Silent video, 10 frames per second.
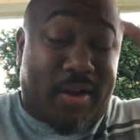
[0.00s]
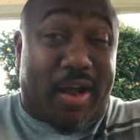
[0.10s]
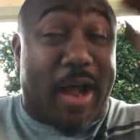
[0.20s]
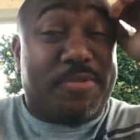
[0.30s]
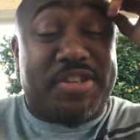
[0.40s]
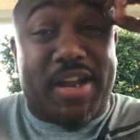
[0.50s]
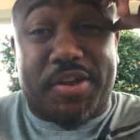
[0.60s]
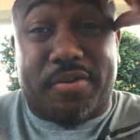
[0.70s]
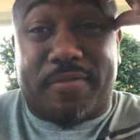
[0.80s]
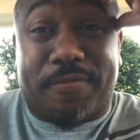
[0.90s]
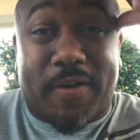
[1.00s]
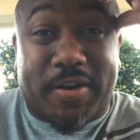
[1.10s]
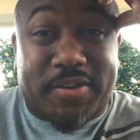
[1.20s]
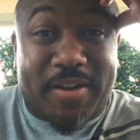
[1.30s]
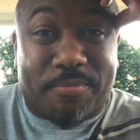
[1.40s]
I'm saying you done
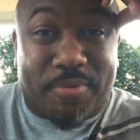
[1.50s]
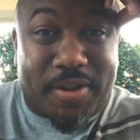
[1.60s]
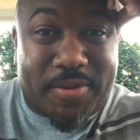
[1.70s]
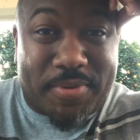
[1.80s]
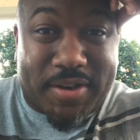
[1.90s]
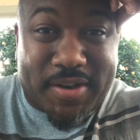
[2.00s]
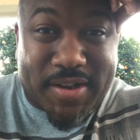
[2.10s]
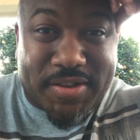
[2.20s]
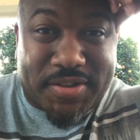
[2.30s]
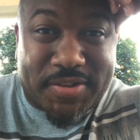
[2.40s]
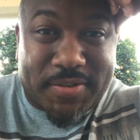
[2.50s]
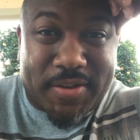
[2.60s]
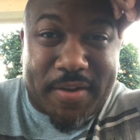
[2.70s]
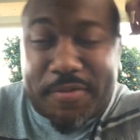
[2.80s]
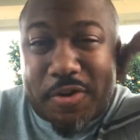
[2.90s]
fucked up, brother, because
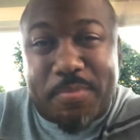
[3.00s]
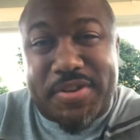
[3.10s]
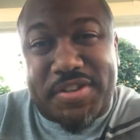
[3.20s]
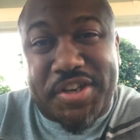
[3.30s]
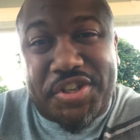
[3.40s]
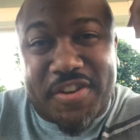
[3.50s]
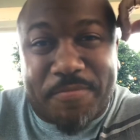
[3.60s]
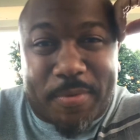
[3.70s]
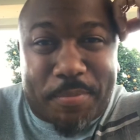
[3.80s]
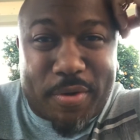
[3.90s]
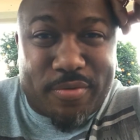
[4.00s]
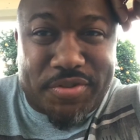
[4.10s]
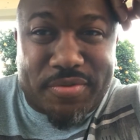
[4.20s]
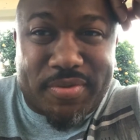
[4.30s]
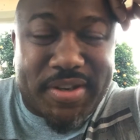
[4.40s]
of your position of proposal.
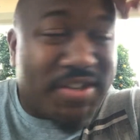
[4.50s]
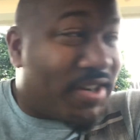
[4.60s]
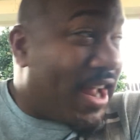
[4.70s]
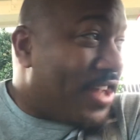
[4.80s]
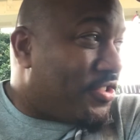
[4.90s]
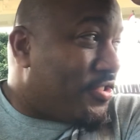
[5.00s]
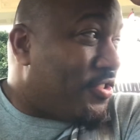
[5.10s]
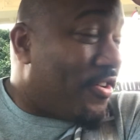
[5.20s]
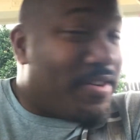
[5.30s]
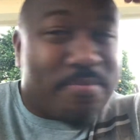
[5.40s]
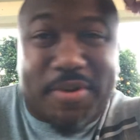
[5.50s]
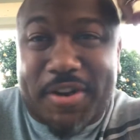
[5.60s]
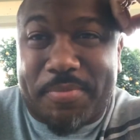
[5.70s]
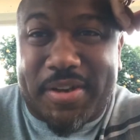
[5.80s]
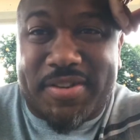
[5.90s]
And these gnats are starting to bug
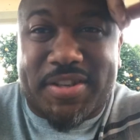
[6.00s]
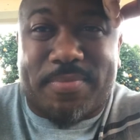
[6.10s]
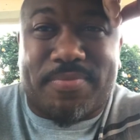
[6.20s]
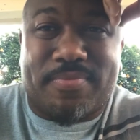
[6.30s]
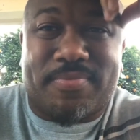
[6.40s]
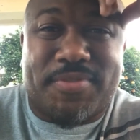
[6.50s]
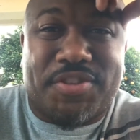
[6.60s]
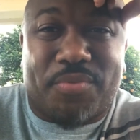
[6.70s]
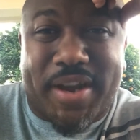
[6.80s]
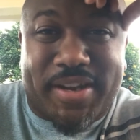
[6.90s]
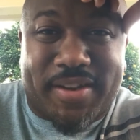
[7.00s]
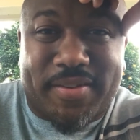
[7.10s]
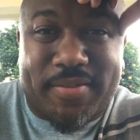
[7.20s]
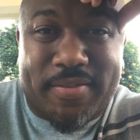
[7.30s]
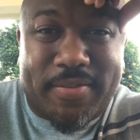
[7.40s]
me because I'm sweating,
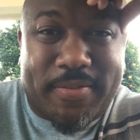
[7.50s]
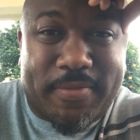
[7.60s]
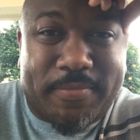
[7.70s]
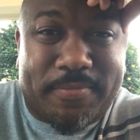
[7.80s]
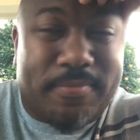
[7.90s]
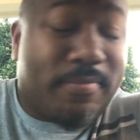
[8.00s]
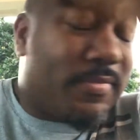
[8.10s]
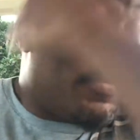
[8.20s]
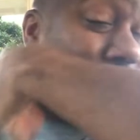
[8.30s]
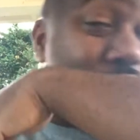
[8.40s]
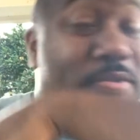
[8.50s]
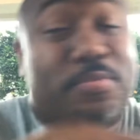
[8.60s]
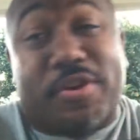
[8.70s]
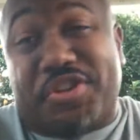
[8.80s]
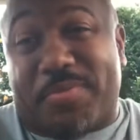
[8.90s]
doing
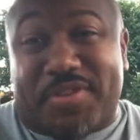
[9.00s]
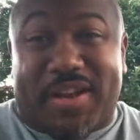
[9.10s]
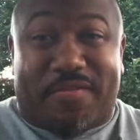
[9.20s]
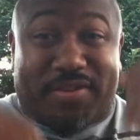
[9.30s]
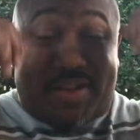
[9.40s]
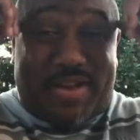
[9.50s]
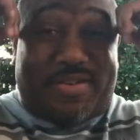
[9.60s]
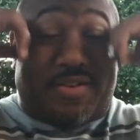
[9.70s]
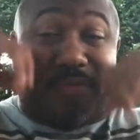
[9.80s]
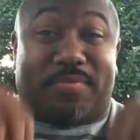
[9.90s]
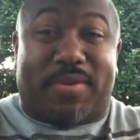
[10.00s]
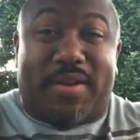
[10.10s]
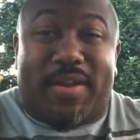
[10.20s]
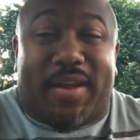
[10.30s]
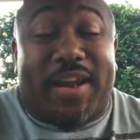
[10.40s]
push-ups and everything. So,
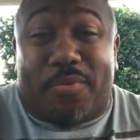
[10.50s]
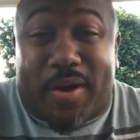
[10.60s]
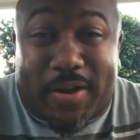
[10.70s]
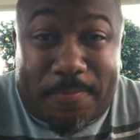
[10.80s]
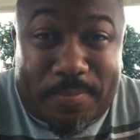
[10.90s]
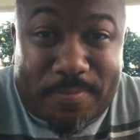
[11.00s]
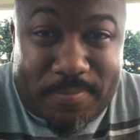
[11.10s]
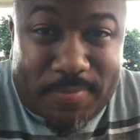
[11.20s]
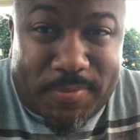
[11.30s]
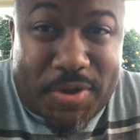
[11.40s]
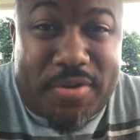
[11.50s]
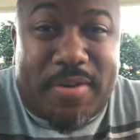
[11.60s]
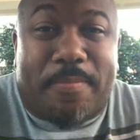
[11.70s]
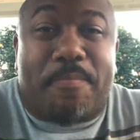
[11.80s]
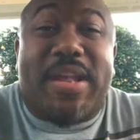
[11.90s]
anyway, you done
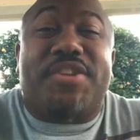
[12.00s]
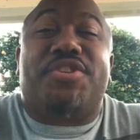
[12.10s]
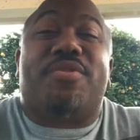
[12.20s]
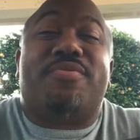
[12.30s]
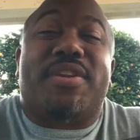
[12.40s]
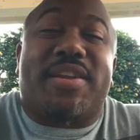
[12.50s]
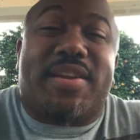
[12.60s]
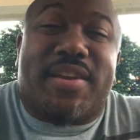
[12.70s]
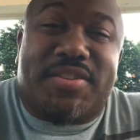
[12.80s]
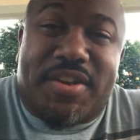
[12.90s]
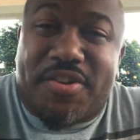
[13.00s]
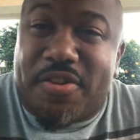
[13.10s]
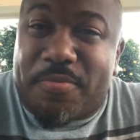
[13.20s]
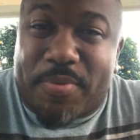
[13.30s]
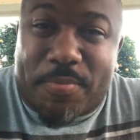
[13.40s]
bent your knees and you
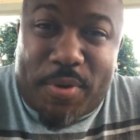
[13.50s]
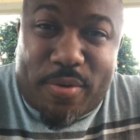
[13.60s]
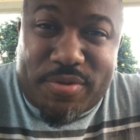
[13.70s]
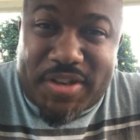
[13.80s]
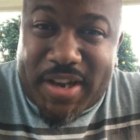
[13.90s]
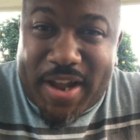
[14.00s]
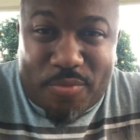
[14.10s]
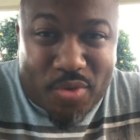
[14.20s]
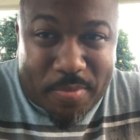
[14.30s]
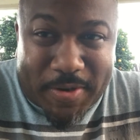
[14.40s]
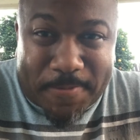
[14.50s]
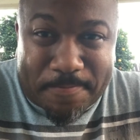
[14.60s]
done proposed to that woman.